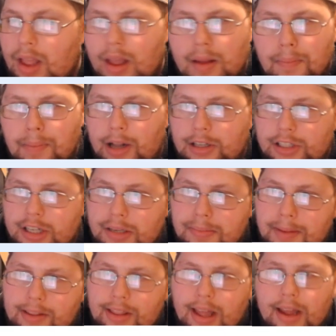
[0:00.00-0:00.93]
Apologize
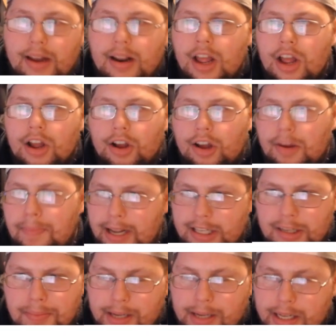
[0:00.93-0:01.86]
about that. Good
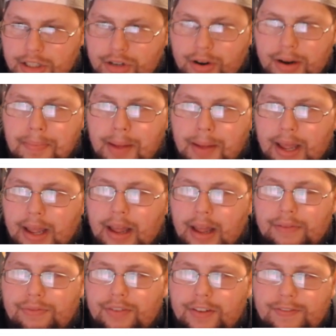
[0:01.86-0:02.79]
matchup against Green Bay
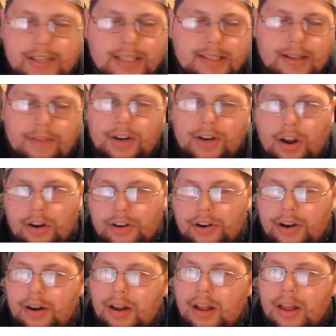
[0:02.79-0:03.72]
at
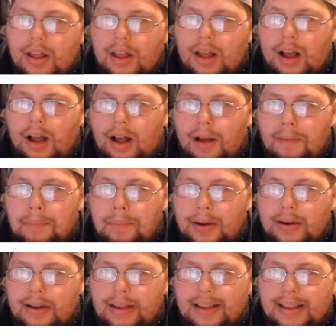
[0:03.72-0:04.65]
5,700,
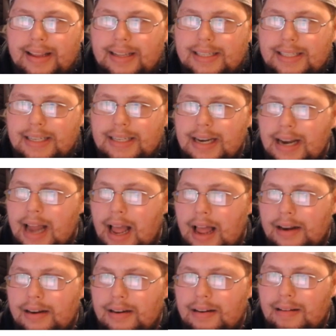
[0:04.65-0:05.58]
but it's not,